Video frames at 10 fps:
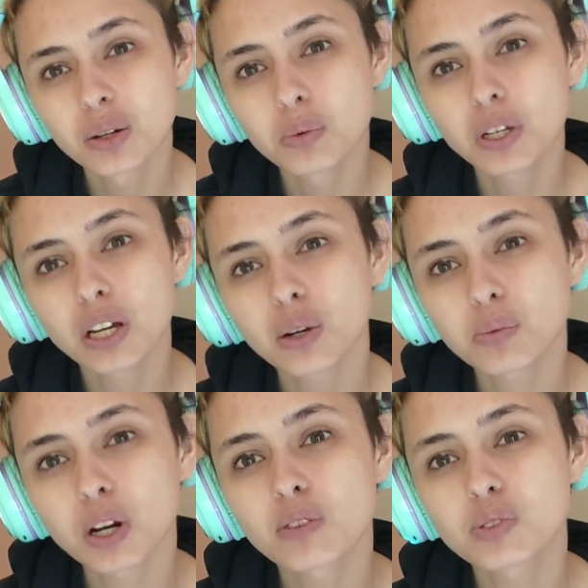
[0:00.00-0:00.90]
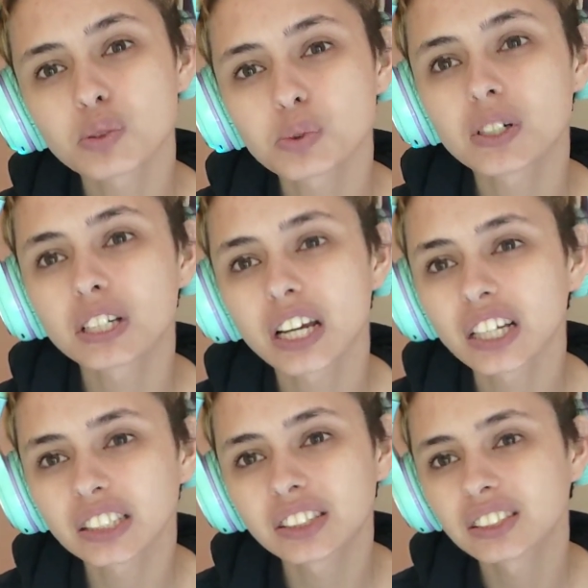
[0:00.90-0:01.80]
become comfortable
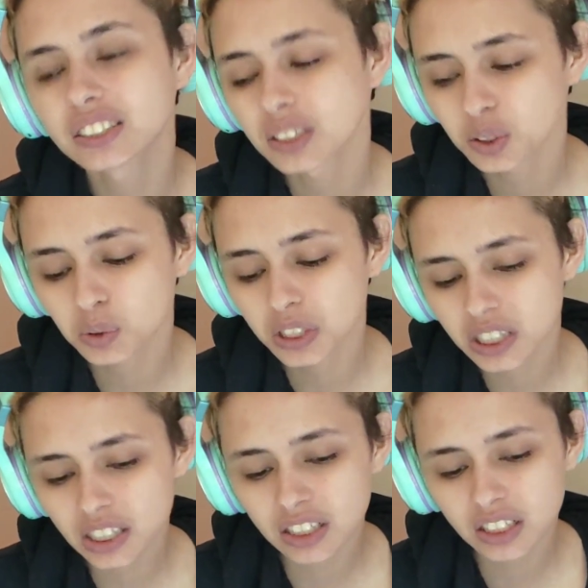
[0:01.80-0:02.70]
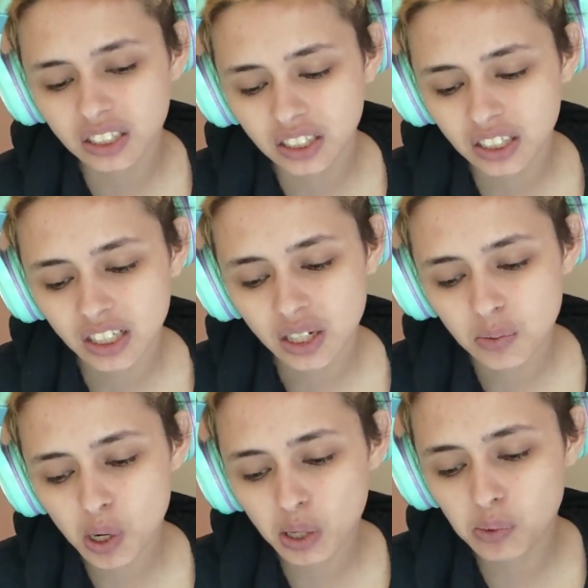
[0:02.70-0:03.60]
again within
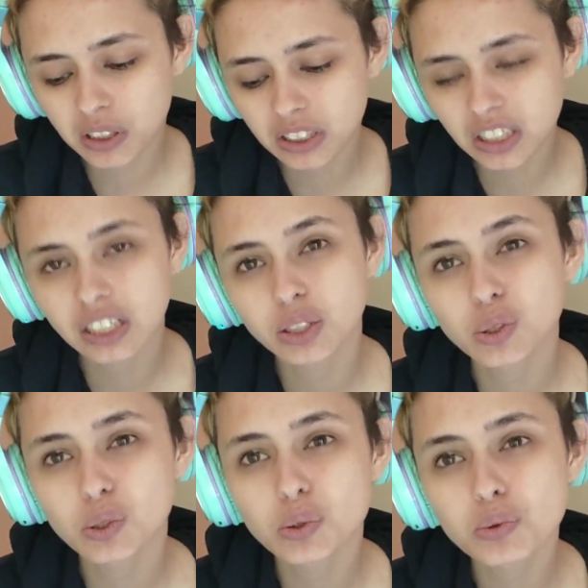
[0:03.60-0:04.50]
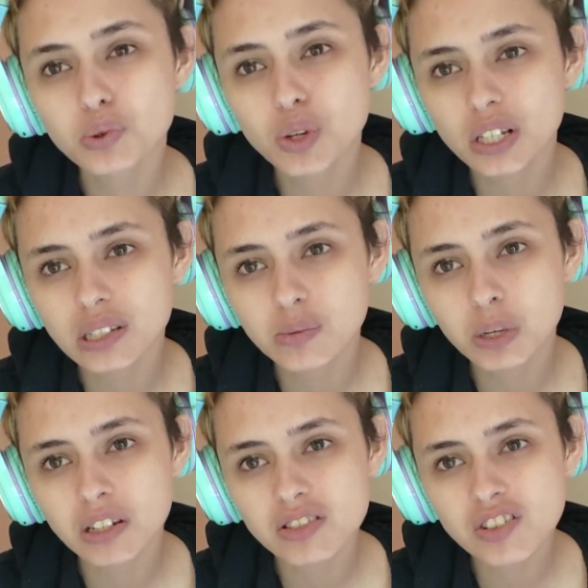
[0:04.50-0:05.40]
my ability to trust
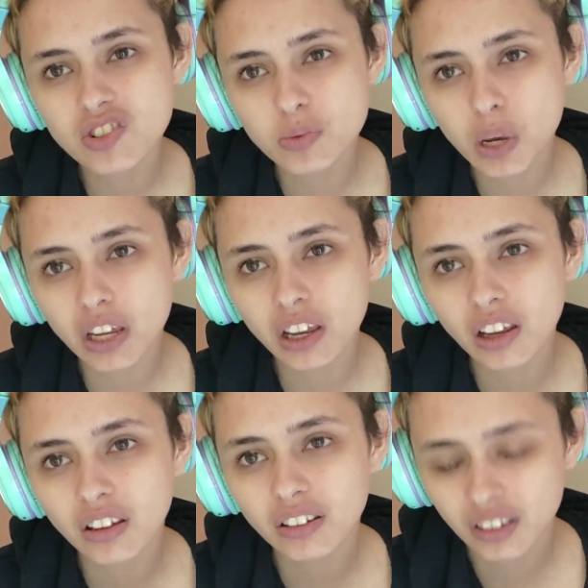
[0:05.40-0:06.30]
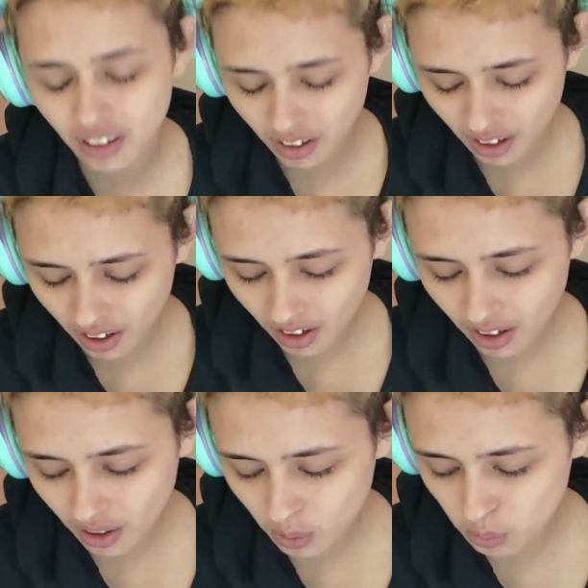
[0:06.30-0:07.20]
my decision making.
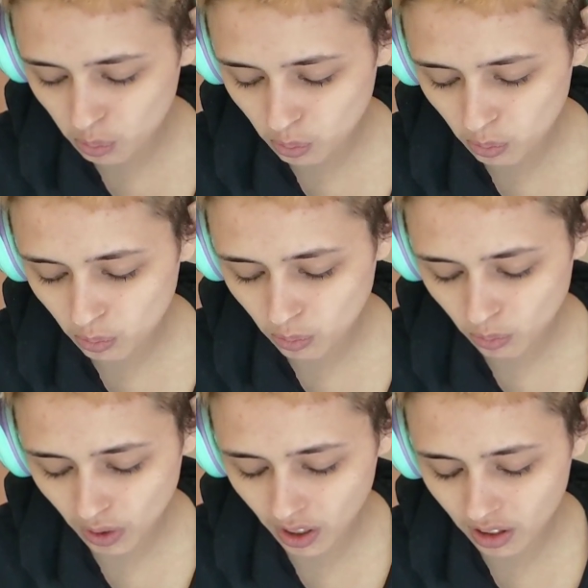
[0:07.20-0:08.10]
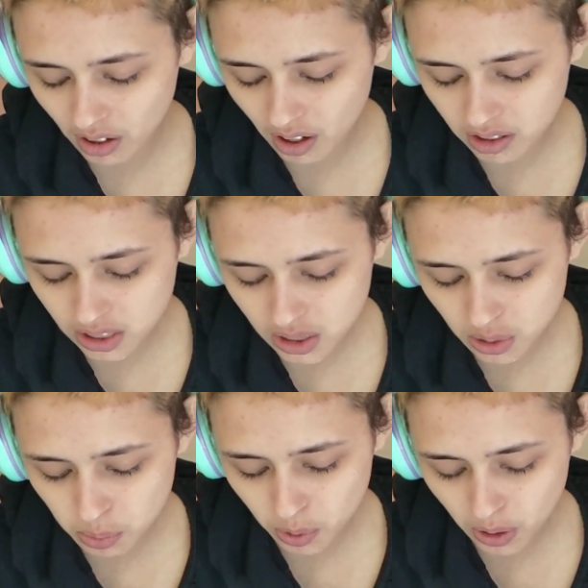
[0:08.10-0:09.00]
I had gotten to
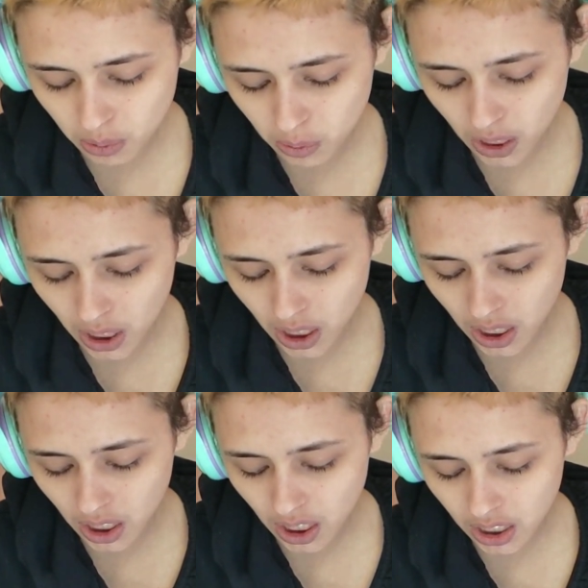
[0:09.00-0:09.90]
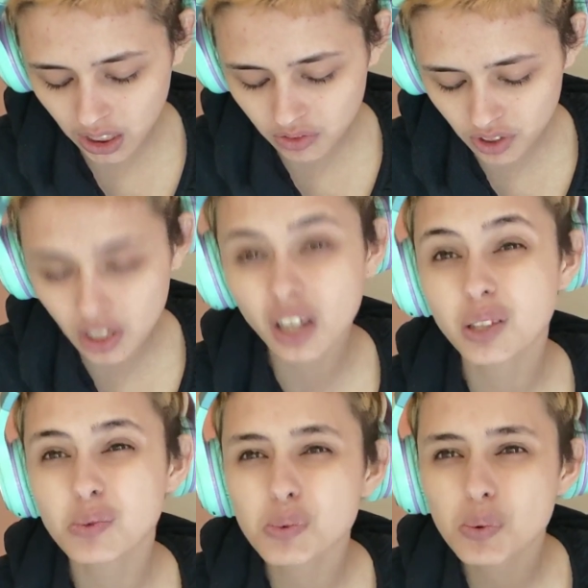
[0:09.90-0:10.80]
a point where I kind of let
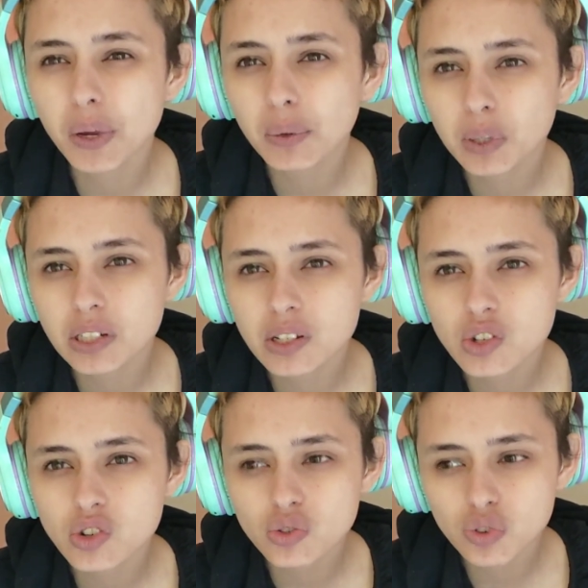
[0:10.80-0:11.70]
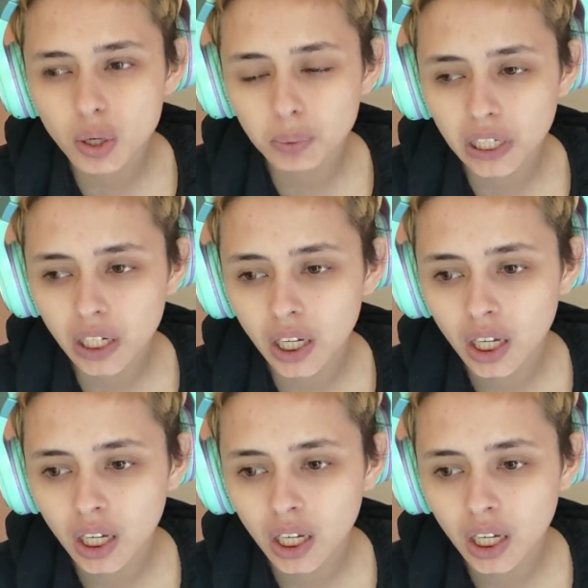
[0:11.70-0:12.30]
other people make my decisions for me,